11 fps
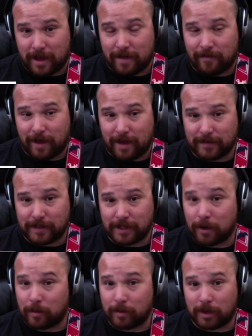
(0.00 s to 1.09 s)
A5,
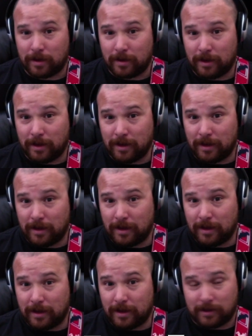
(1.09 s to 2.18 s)
D open.
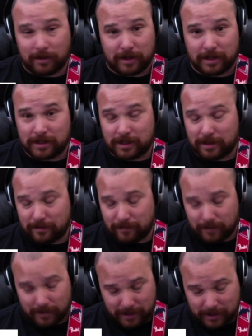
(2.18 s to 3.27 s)
Do the next thing
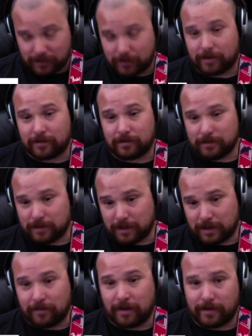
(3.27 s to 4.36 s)
for the next string.
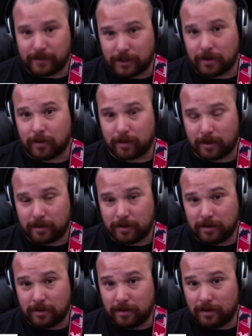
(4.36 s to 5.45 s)
D5, G open.
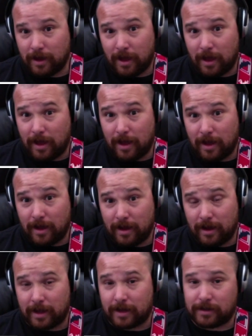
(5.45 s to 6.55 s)

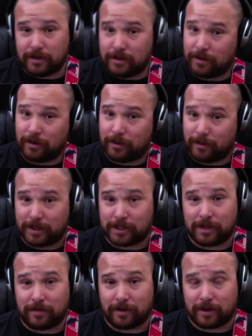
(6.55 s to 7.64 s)
The only one that's
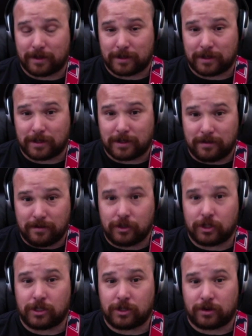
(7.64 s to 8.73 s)
different is the
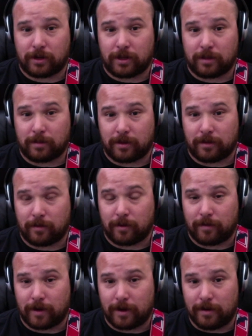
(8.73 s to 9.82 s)
G string. You have to put on the
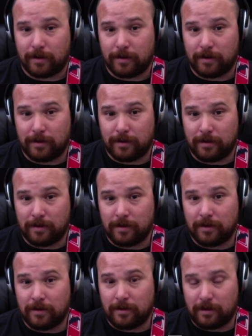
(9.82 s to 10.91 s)
4th fret.
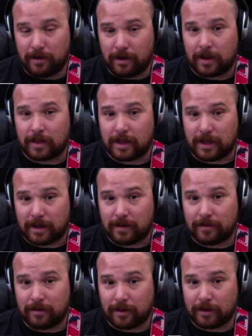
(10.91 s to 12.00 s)
And
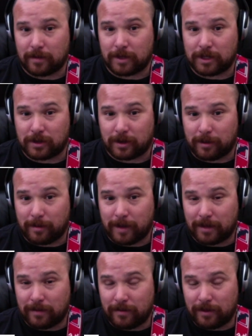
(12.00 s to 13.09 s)
then on the B string, put it
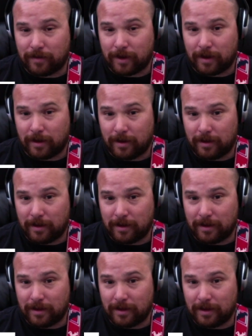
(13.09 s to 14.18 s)
back on the 5th fret.
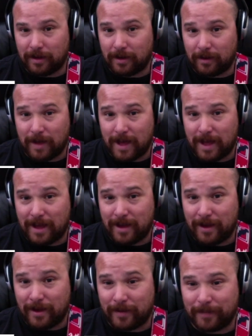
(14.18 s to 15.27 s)

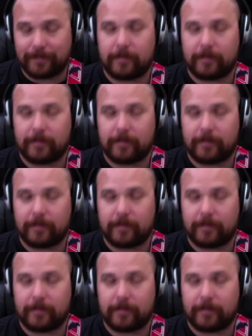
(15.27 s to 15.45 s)
Wow.